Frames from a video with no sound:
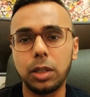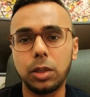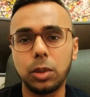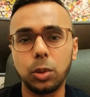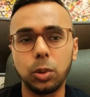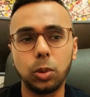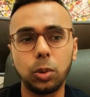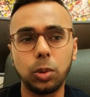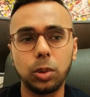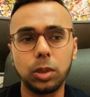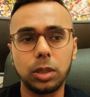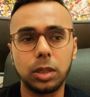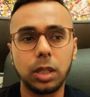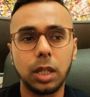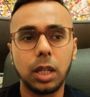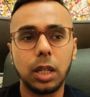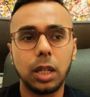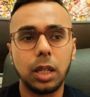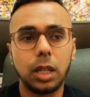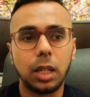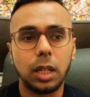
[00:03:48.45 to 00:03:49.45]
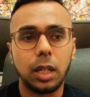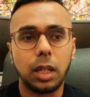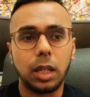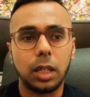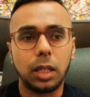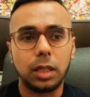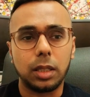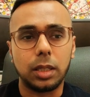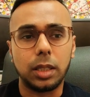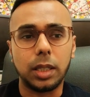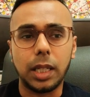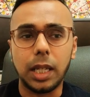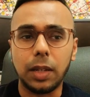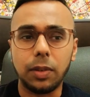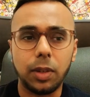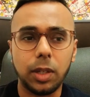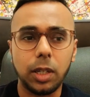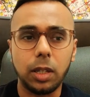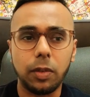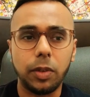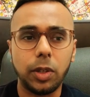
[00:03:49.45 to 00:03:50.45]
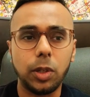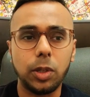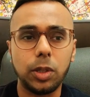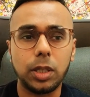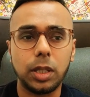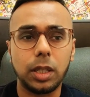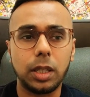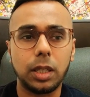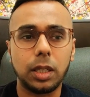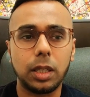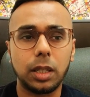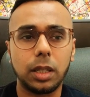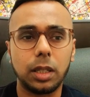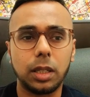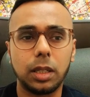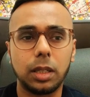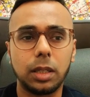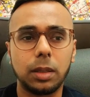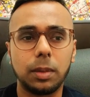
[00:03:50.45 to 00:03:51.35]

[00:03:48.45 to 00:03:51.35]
tools together. They're using a